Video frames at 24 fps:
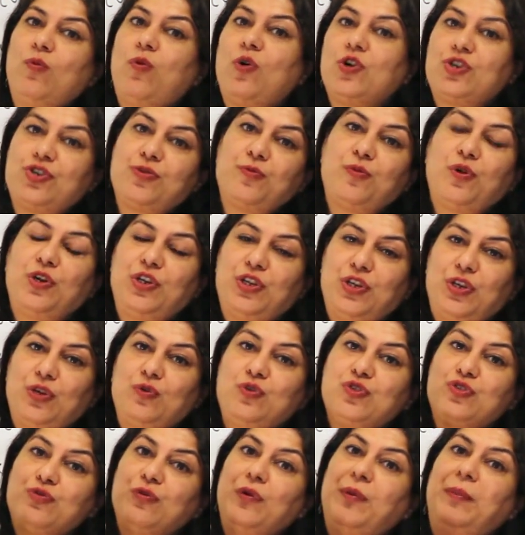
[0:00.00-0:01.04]
water
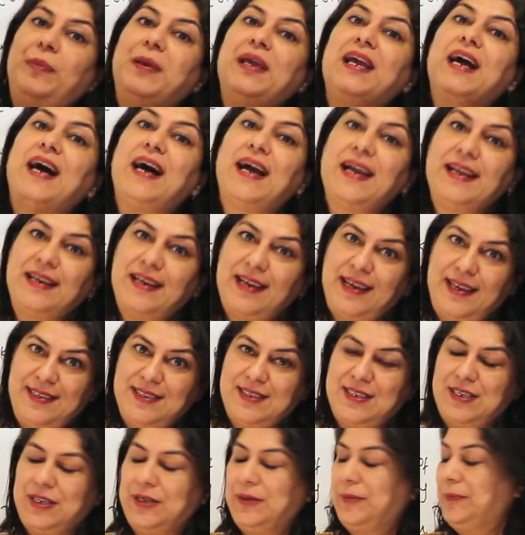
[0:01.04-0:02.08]
molecules would be
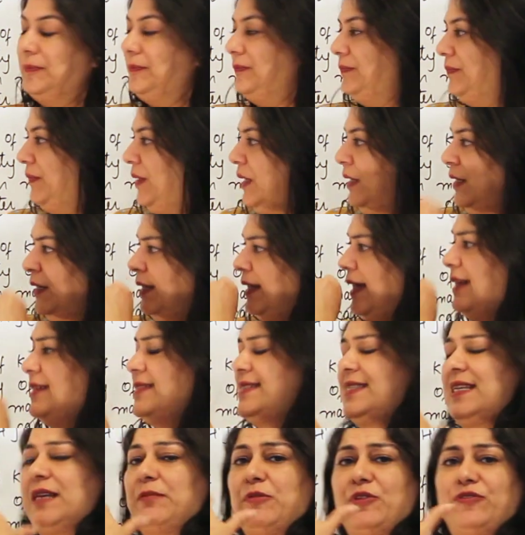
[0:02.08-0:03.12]
ionized. And
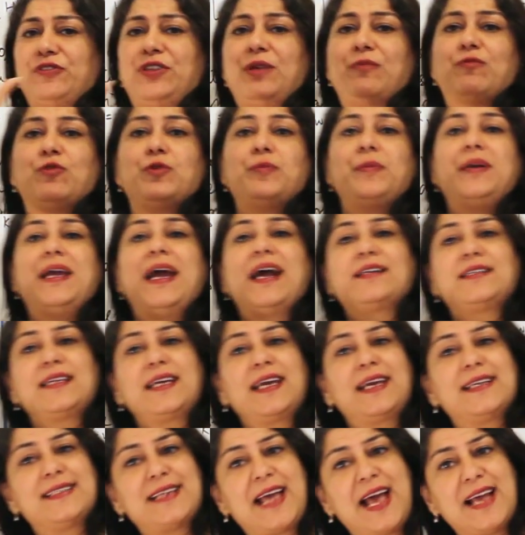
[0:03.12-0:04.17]
some of them would be
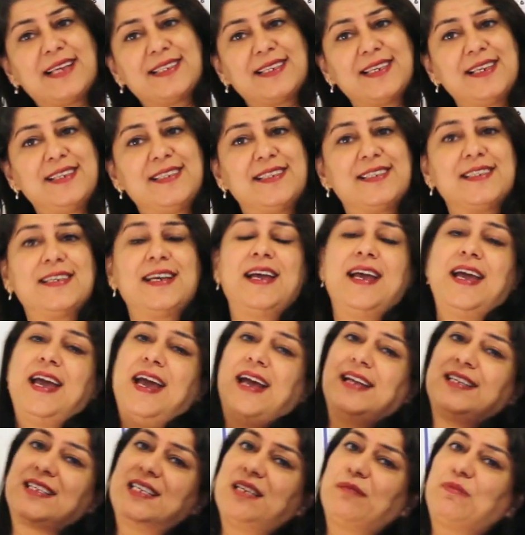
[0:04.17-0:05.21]
acting as acids
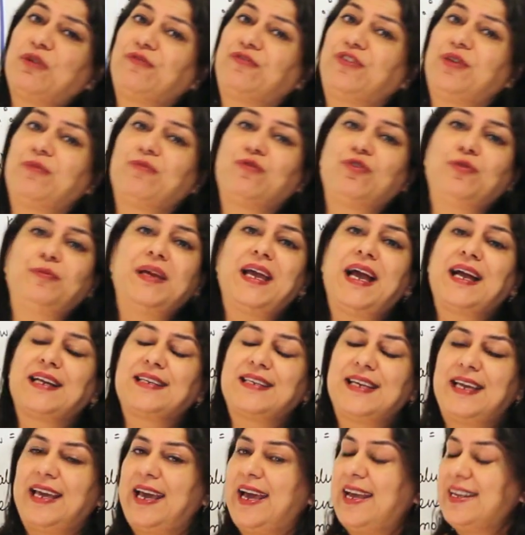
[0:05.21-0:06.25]
and some of them would be
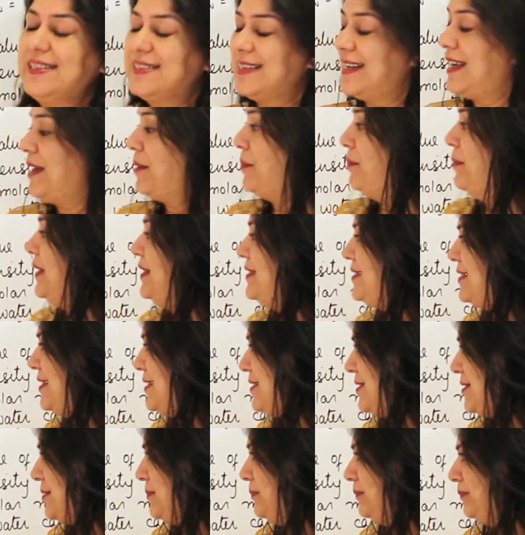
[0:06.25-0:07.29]
acting as
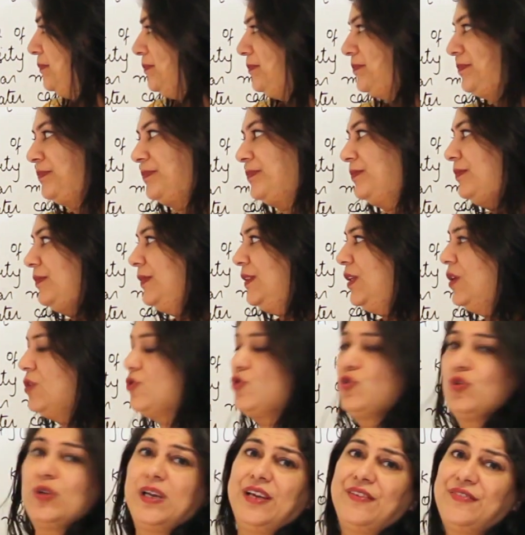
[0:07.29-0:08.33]
bases.
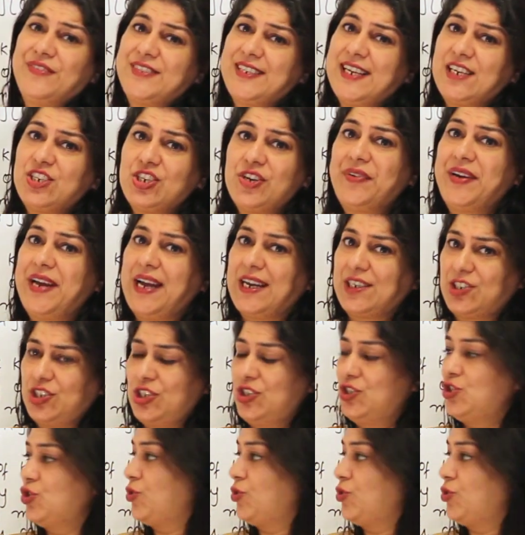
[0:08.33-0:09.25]
So if such a reaction